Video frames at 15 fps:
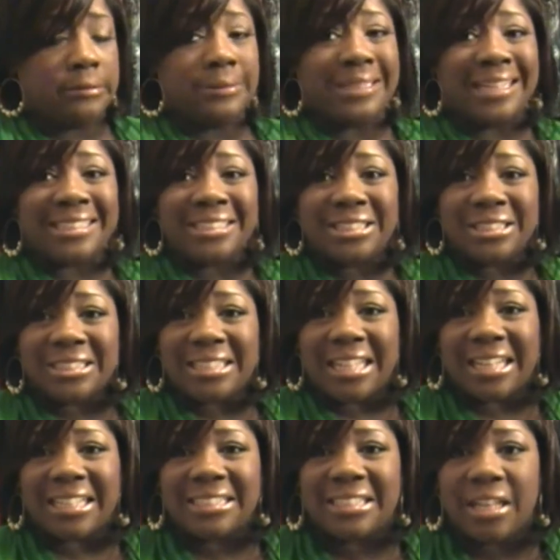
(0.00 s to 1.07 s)
So when I saw
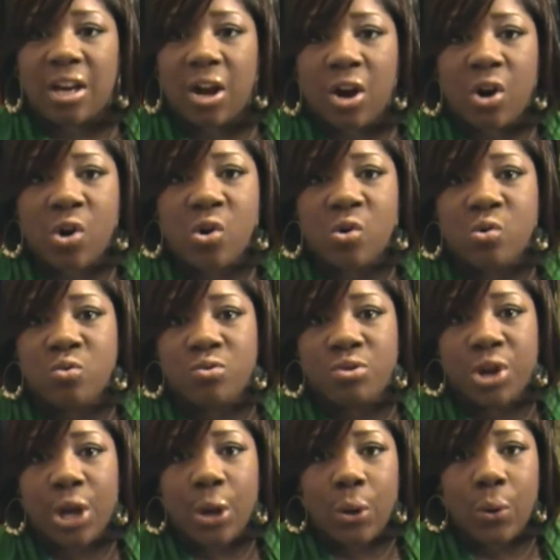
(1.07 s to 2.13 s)
that, I said, oh
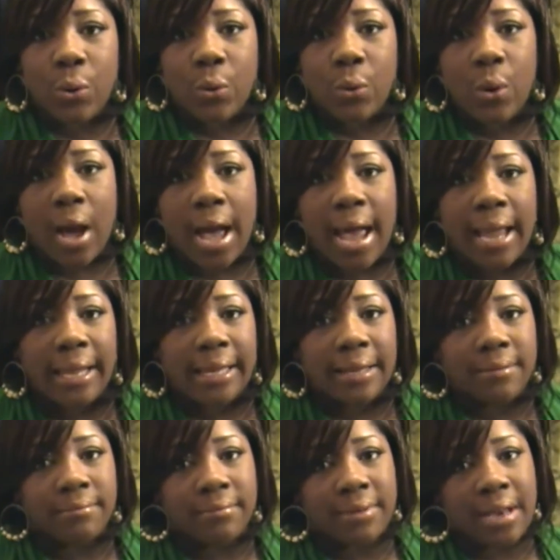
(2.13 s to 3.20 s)
no, I
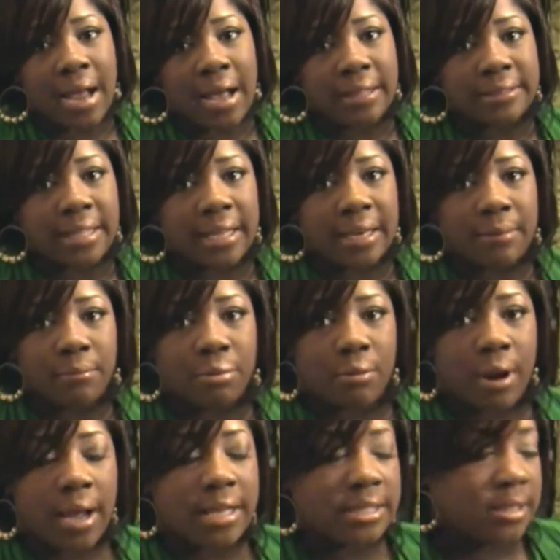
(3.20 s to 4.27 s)
am not that
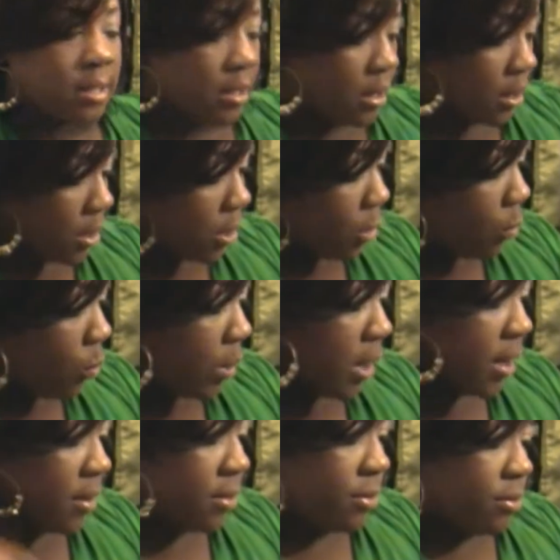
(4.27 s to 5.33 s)
impressed
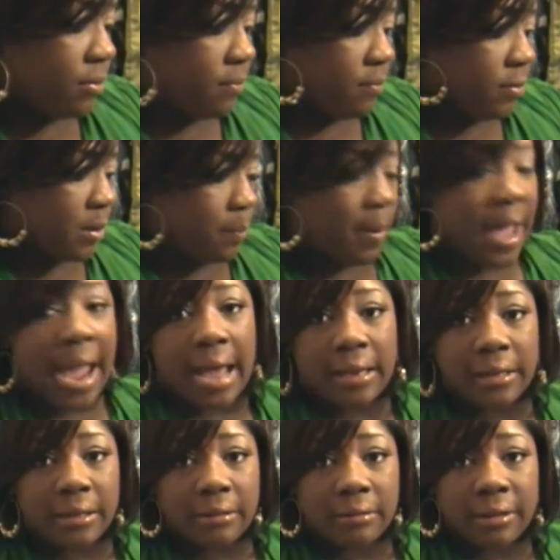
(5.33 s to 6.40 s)
with the
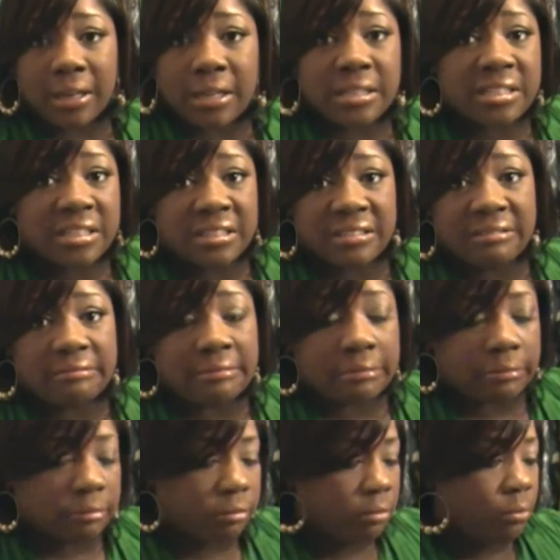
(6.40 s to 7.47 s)
palette. And I said,
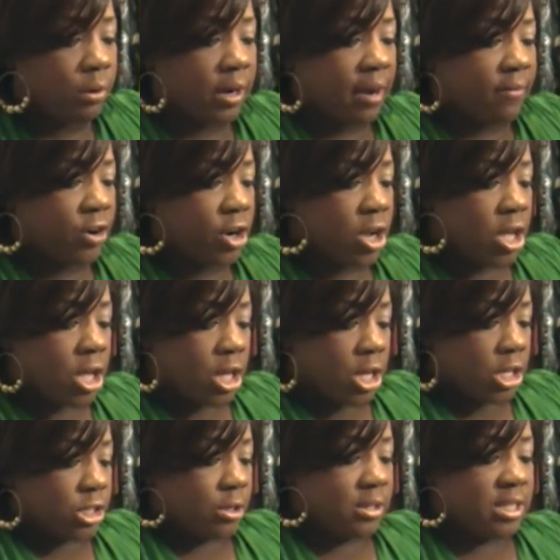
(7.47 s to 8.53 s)
whatever.
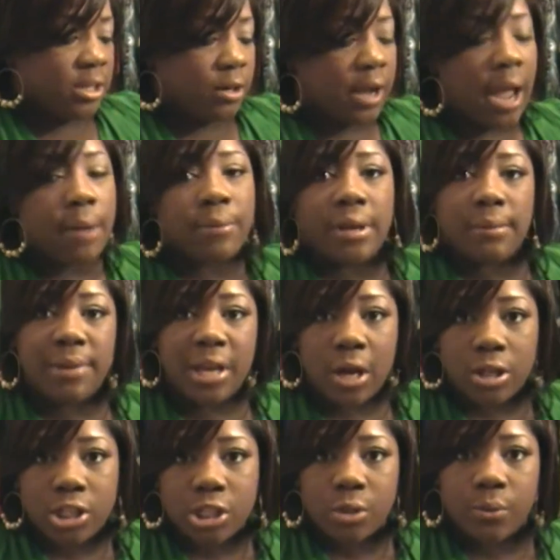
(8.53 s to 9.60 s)
So I said, okay, well, let me
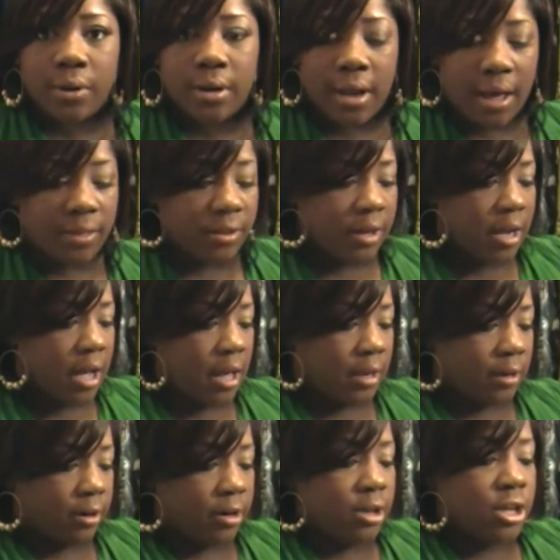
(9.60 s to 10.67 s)
go to another
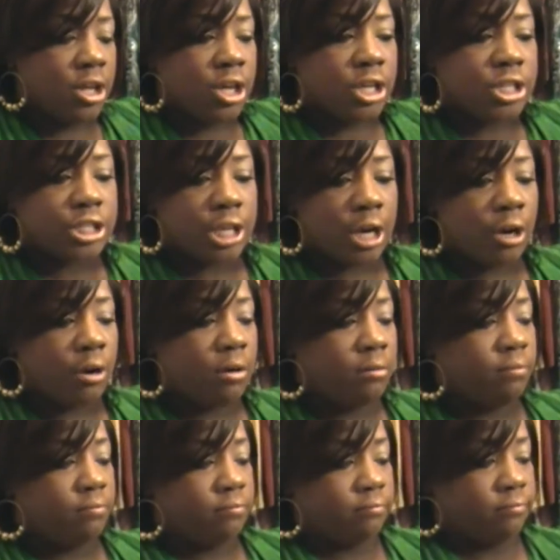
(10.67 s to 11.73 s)
color.
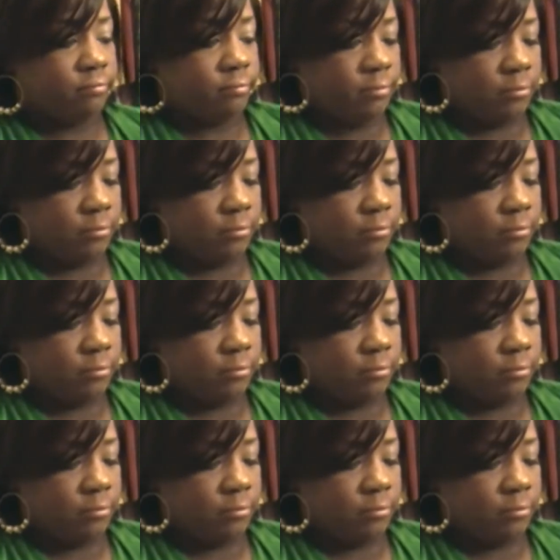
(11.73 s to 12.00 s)
So